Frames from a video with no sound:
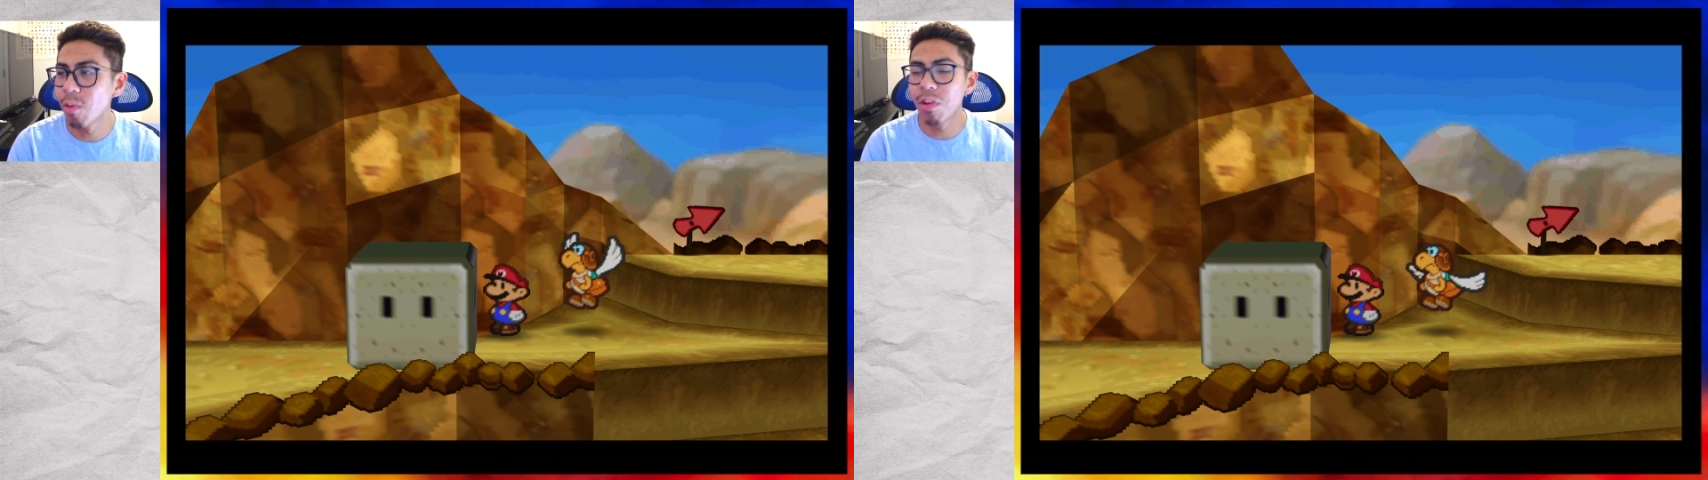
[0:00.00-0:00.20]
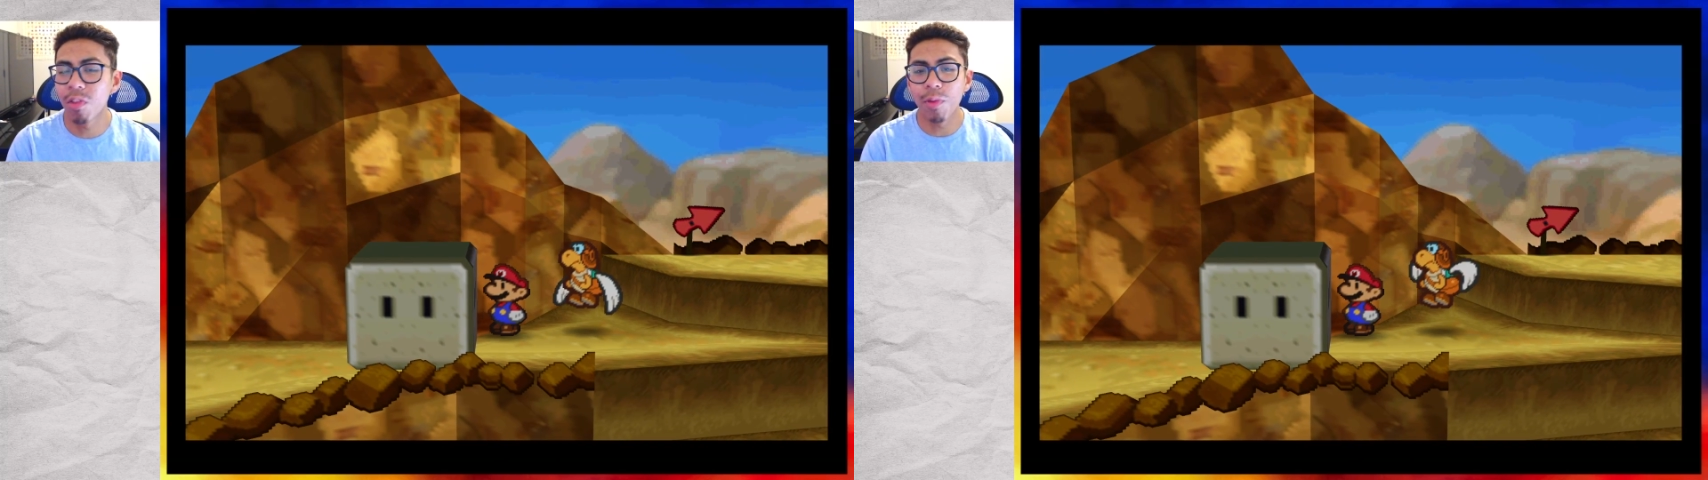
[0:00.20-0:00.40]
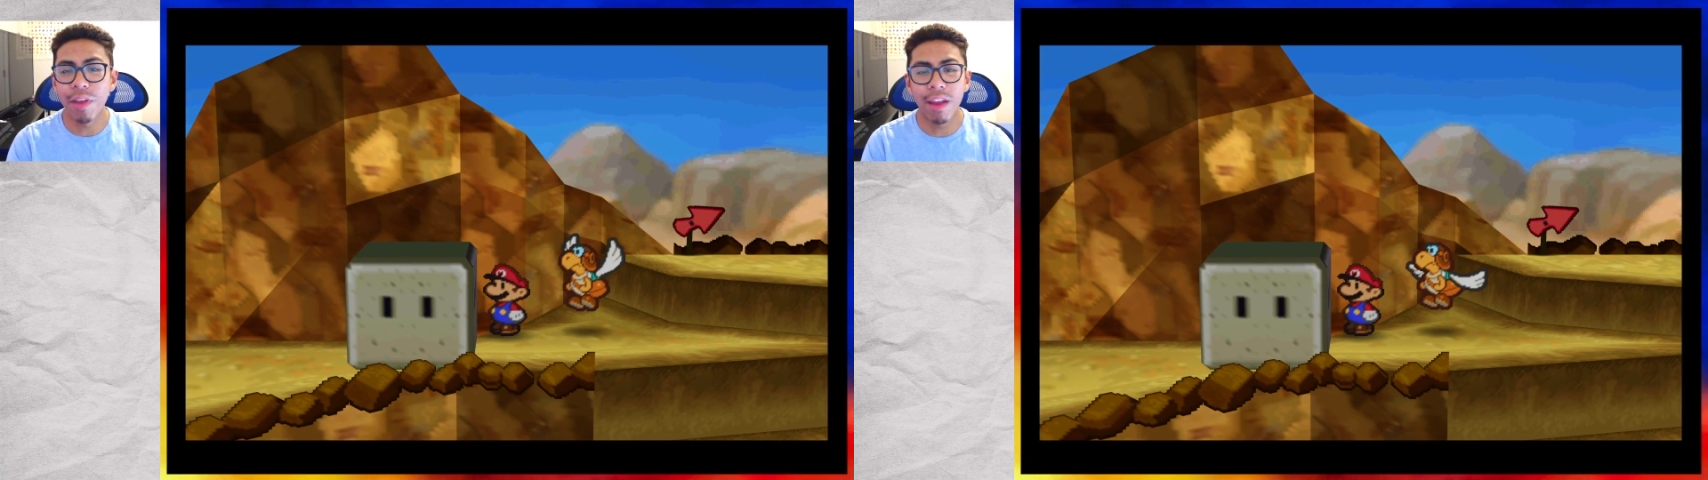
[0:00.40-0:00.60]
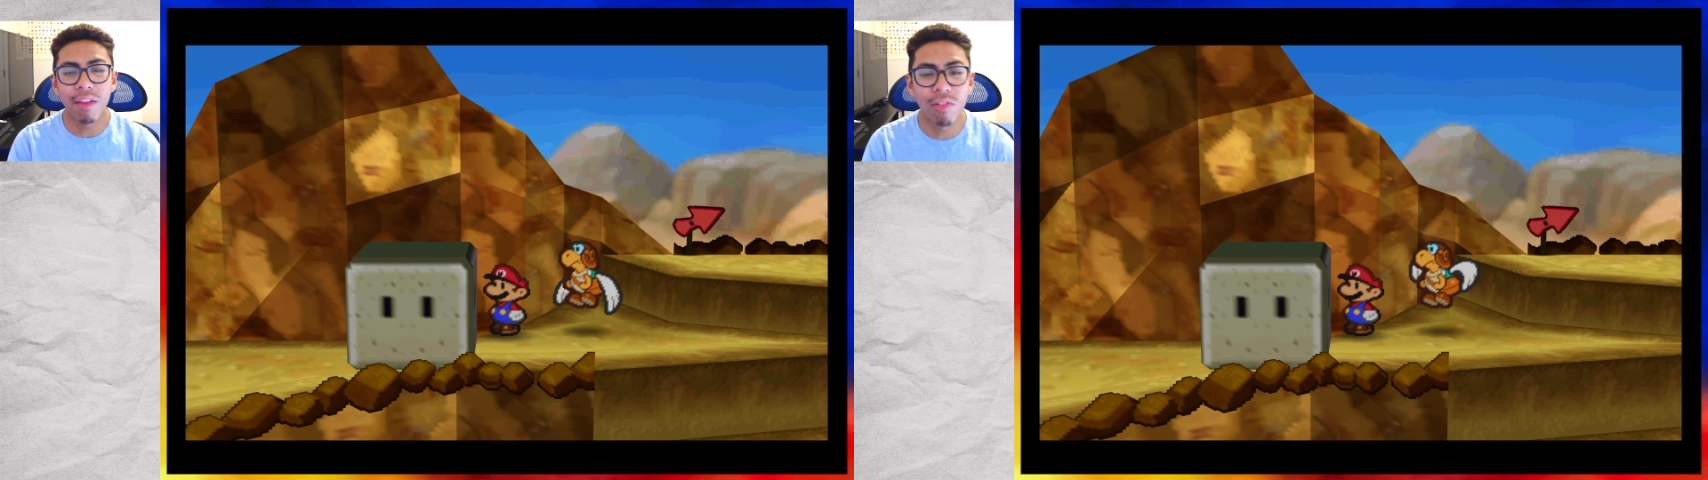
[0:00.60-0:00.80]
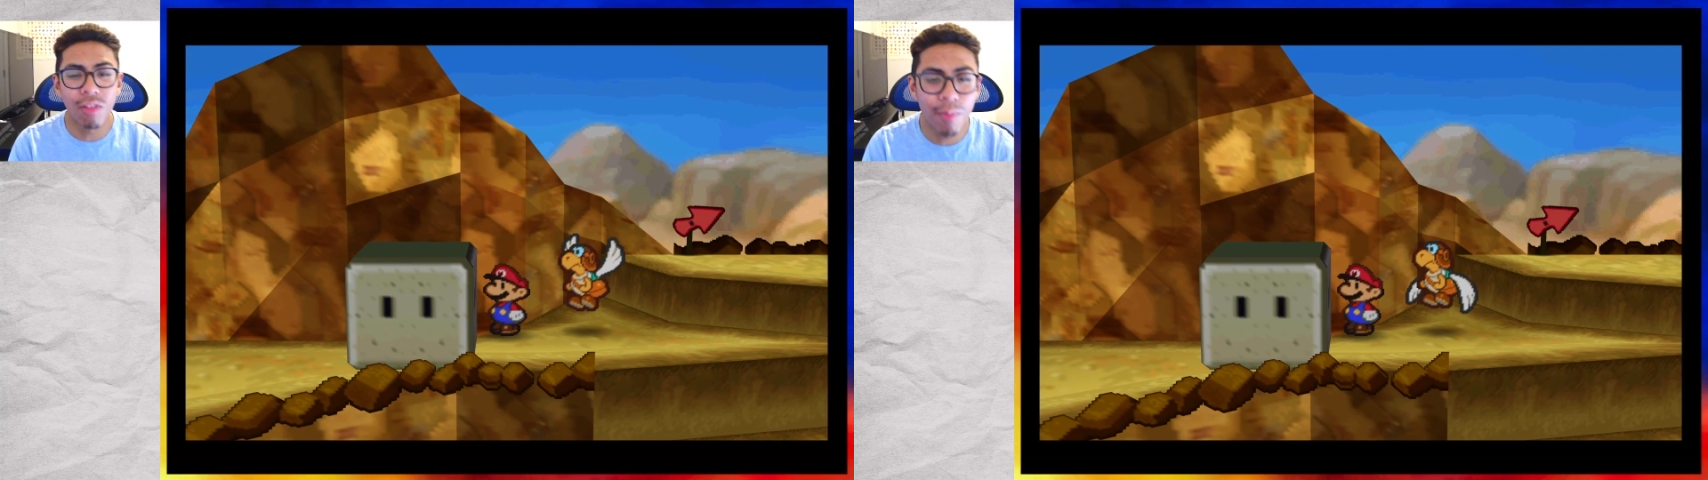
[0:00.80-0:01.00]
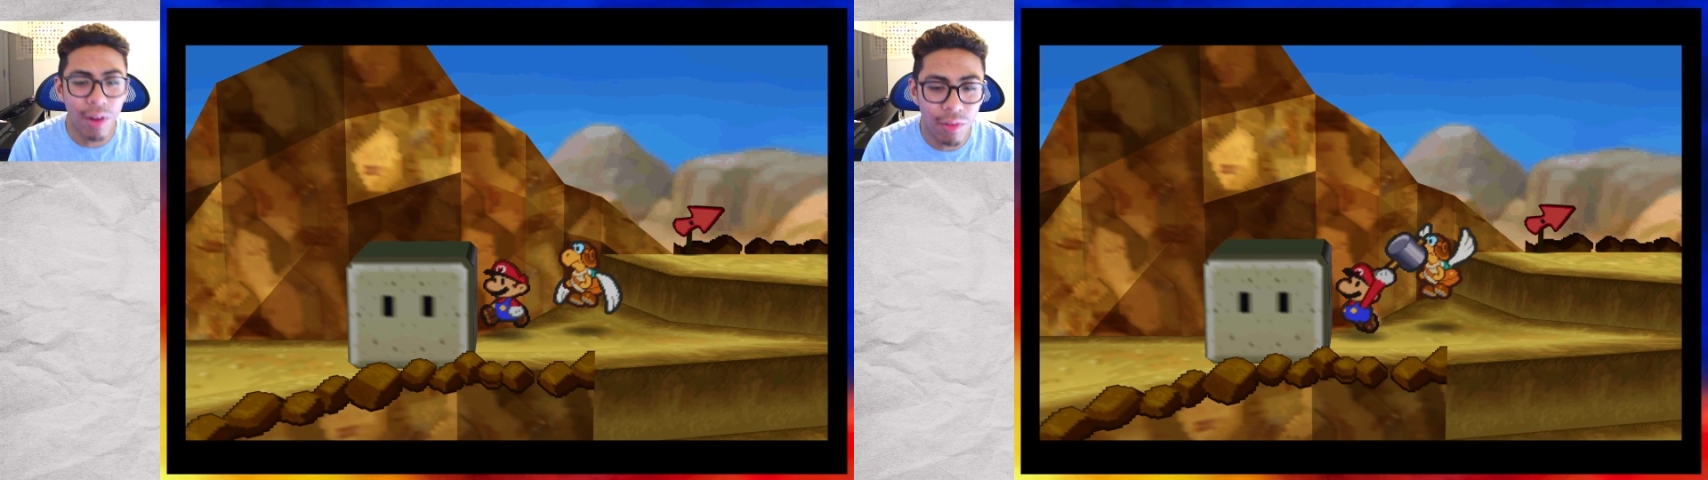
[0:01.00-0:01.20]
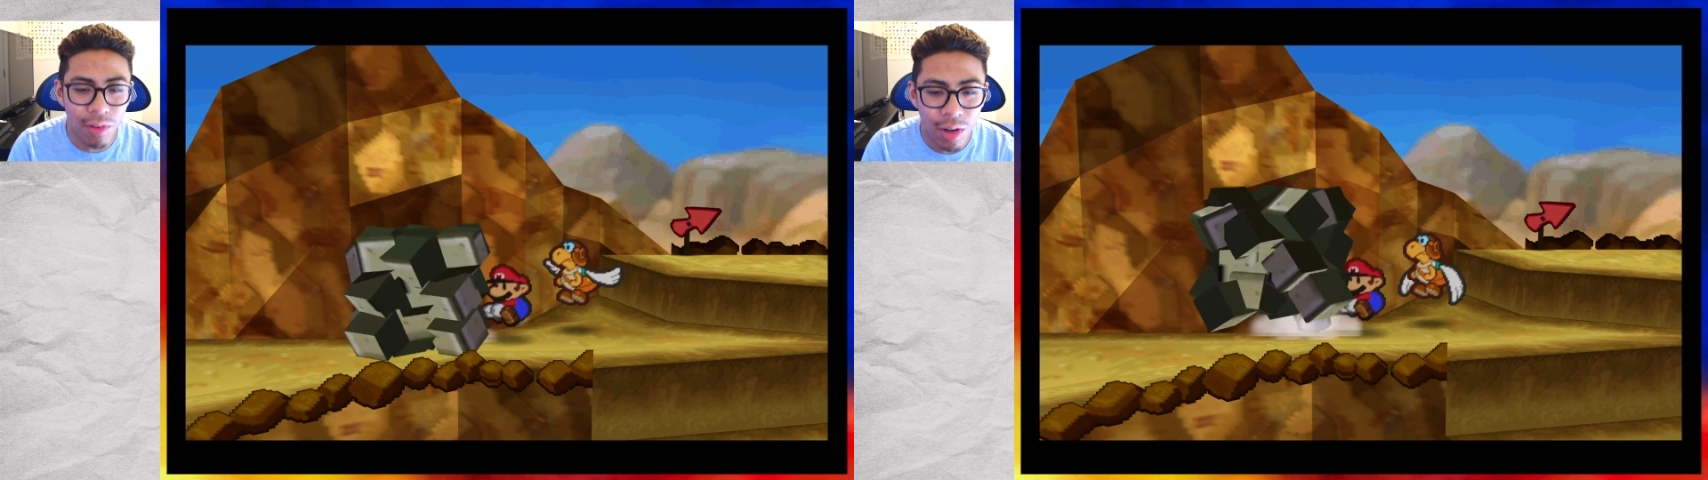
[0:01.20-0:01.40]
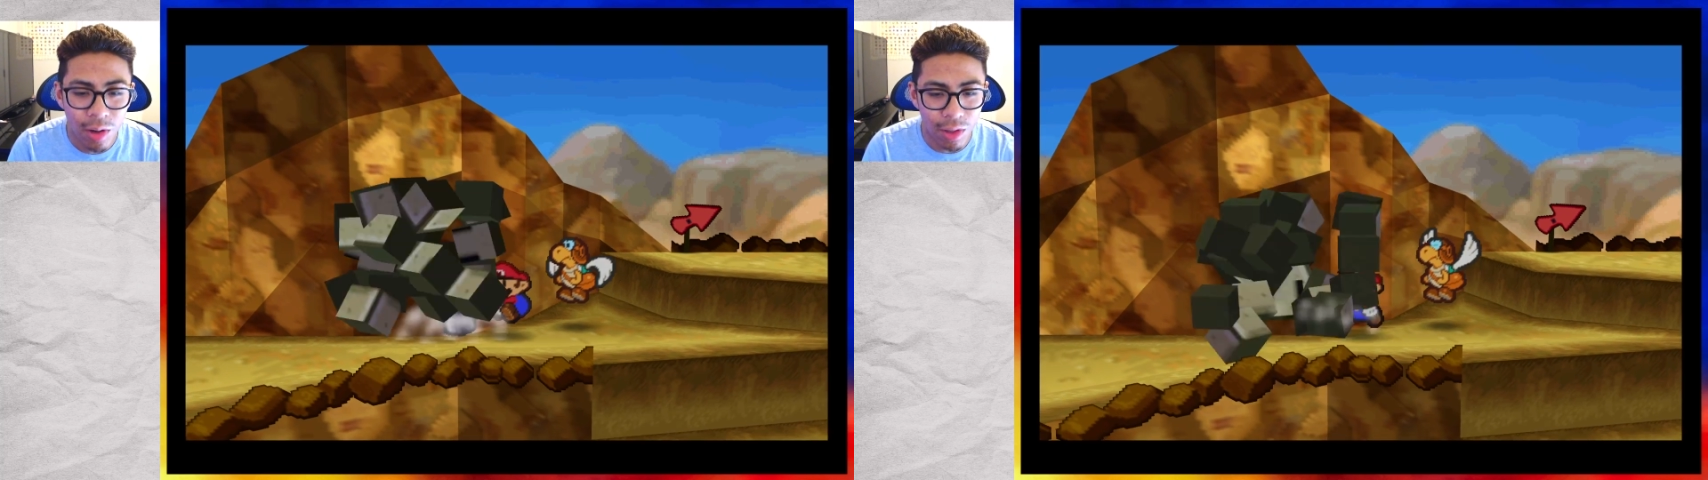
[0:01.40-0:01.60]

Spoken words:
once we entered the mountain.